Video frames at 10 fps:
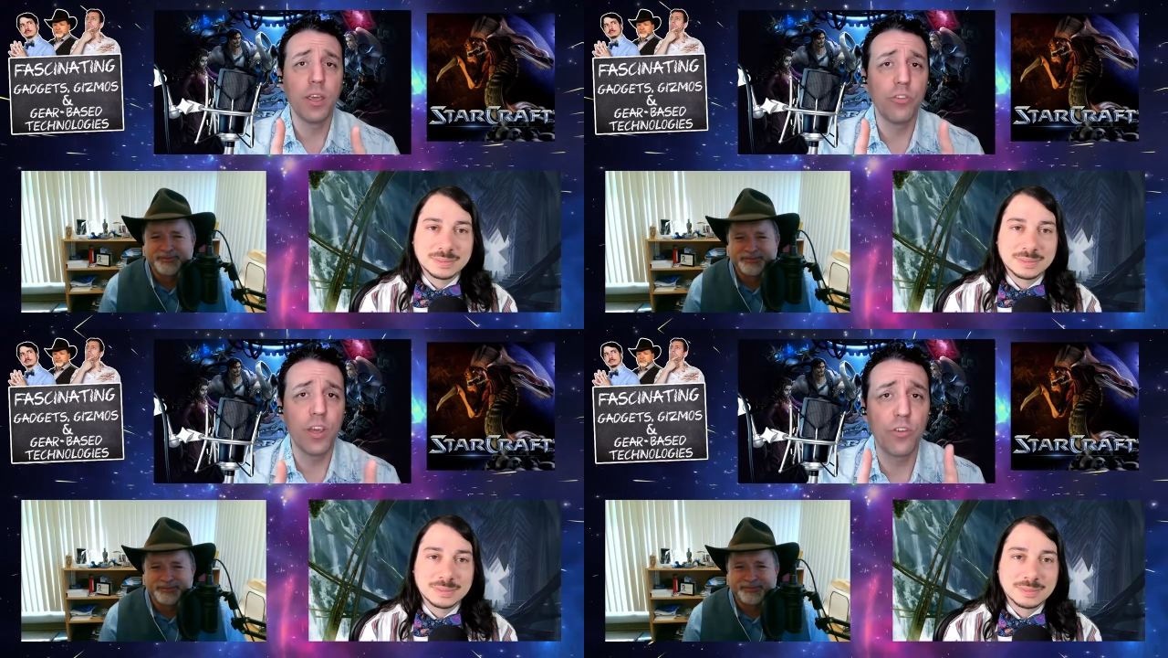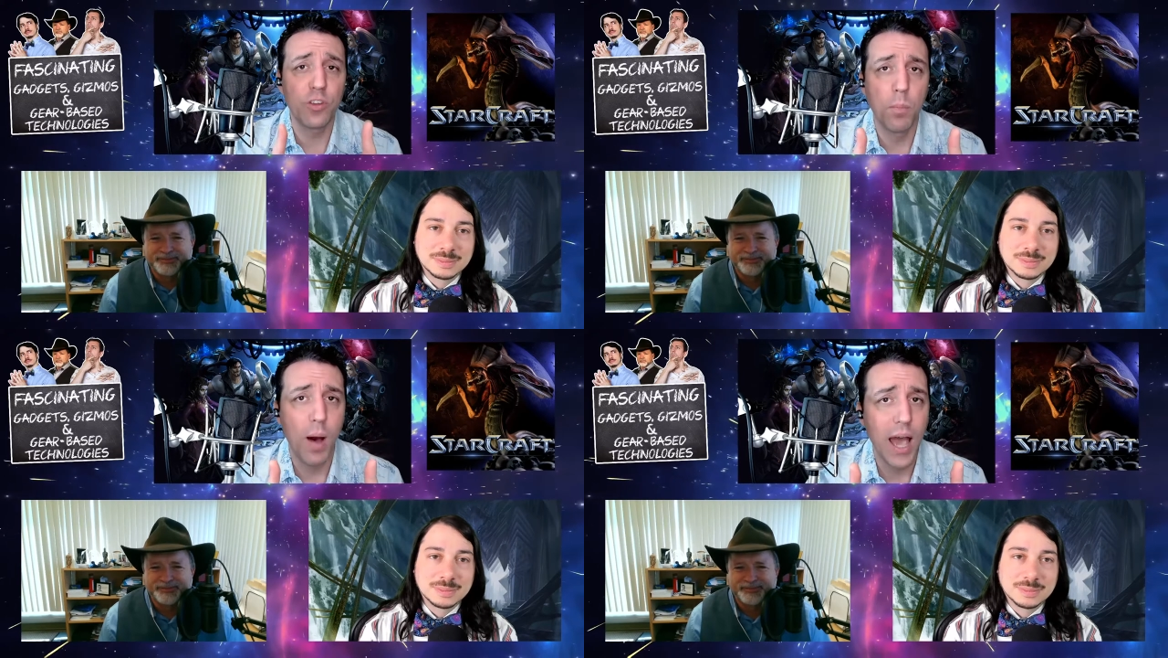Speaker 1: because here's
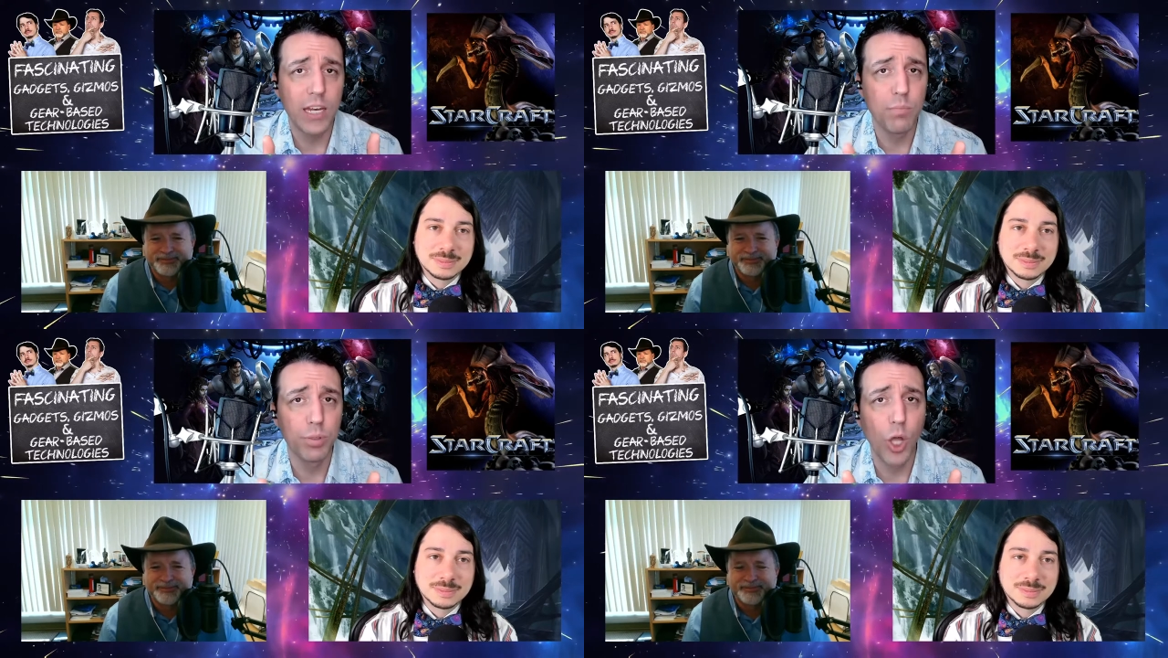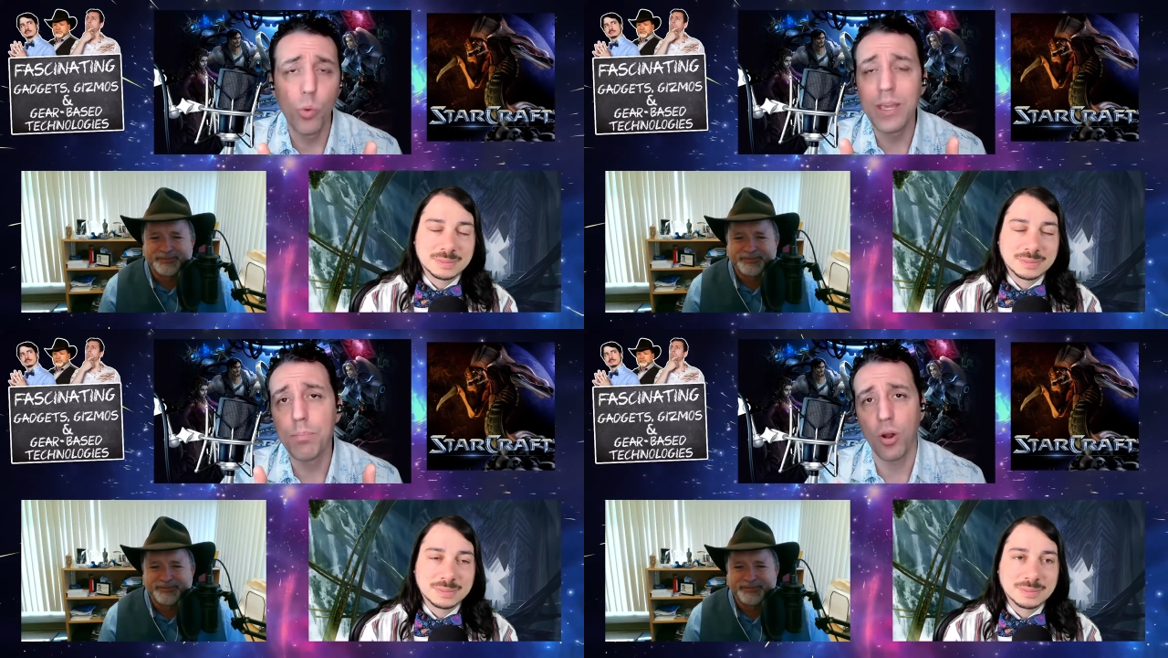the mind
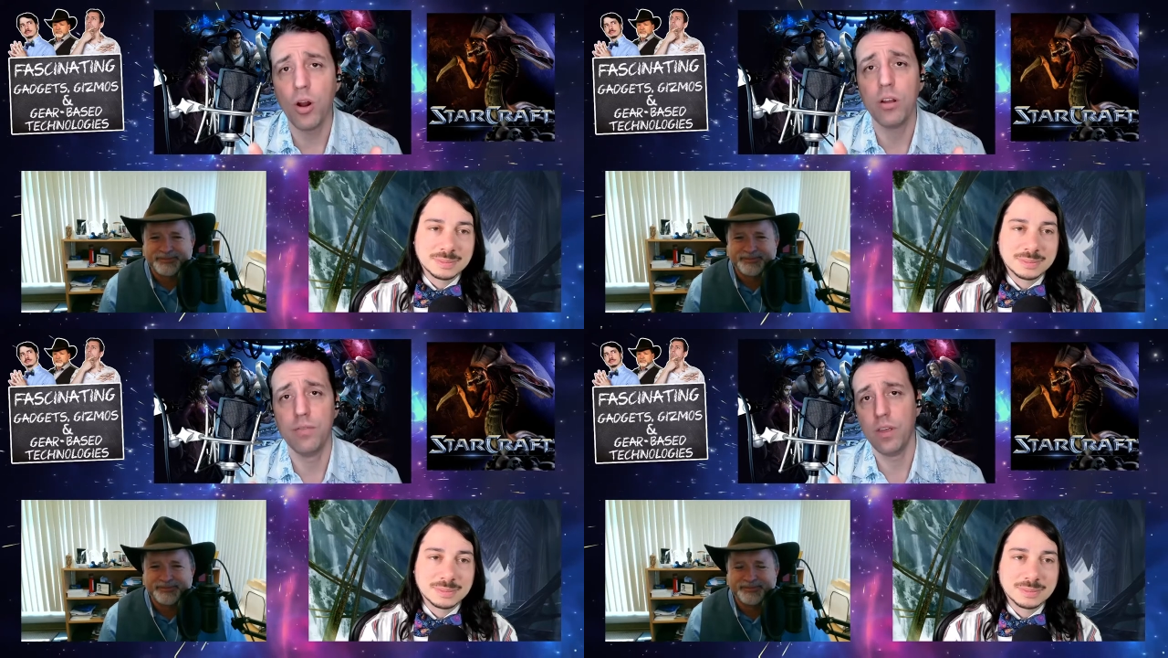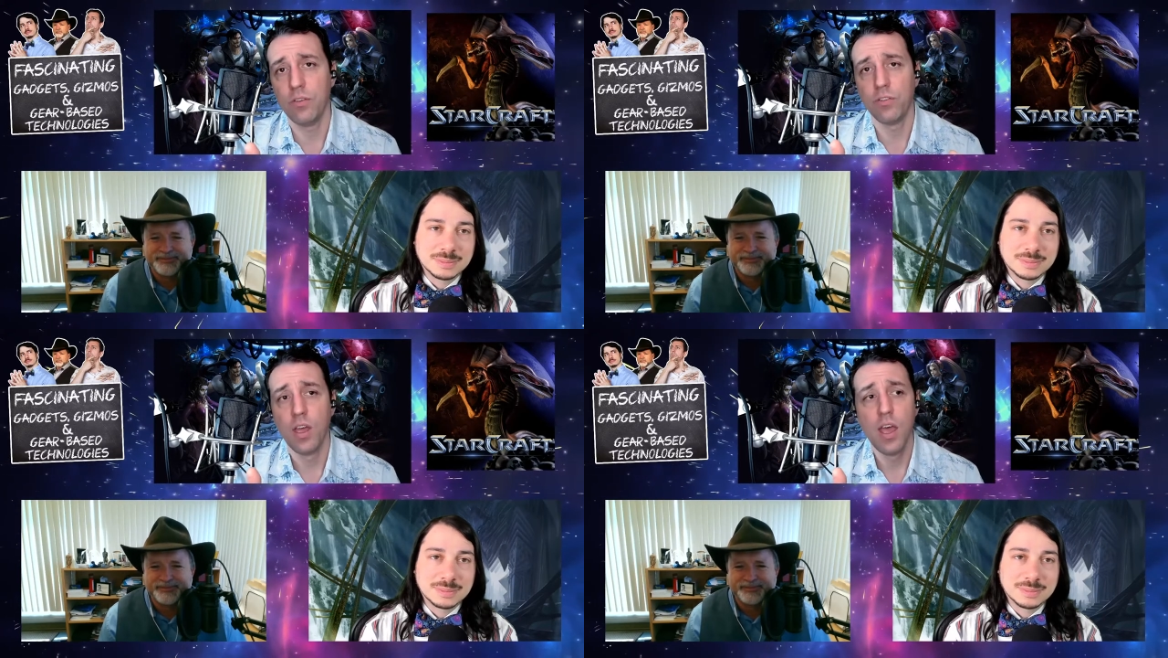blowing part of
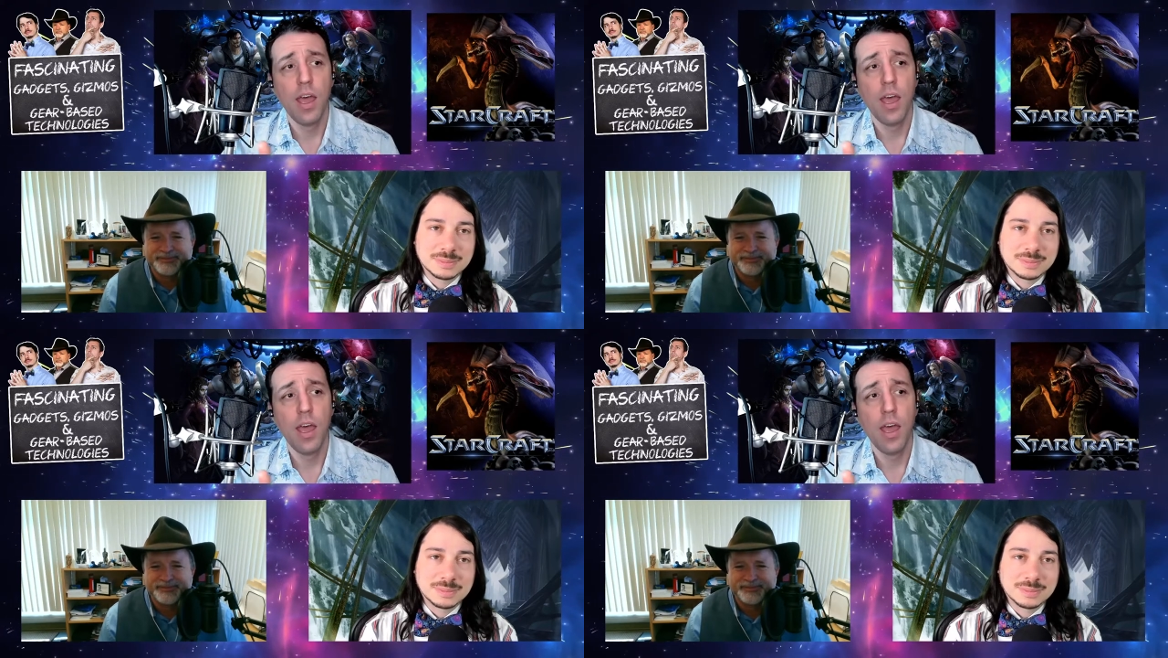this